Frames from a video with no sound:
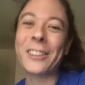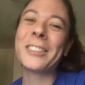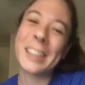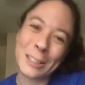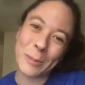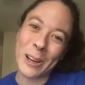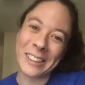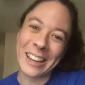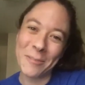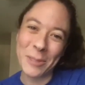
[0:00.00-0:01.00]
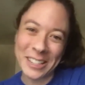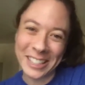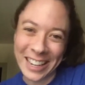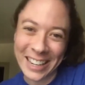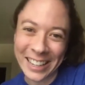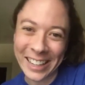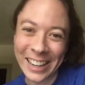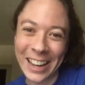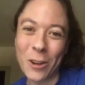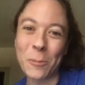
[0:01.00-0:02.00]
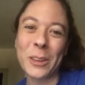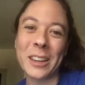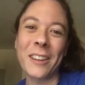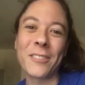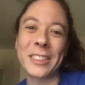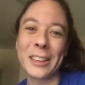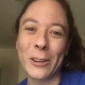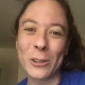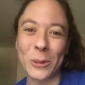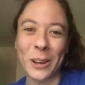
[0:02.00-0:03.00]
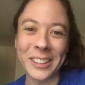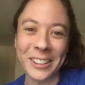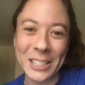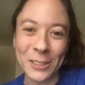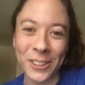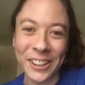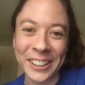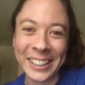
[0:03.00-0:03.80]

thanks, Paul. I appreciate it. I hope that everything goes well there this fall.